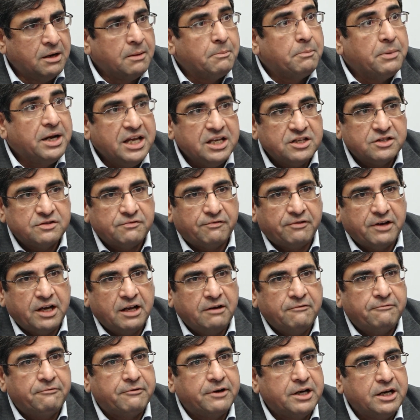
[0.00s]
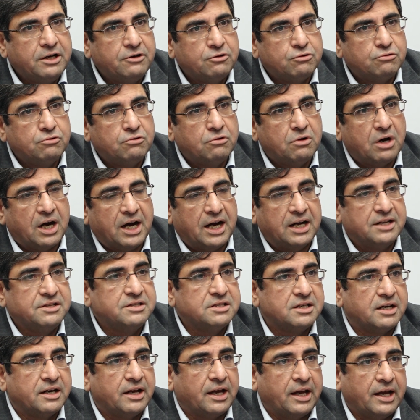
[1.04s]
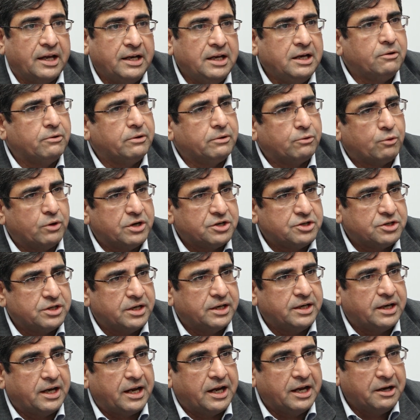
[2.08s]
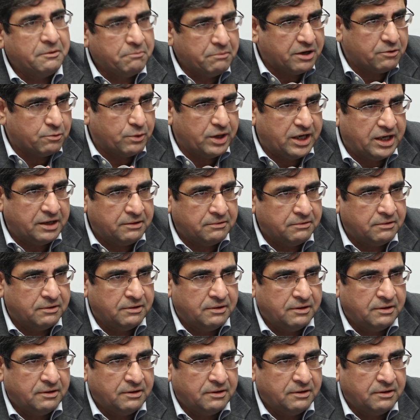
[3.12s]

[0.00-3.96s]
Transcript: Please feel free to answer any question in between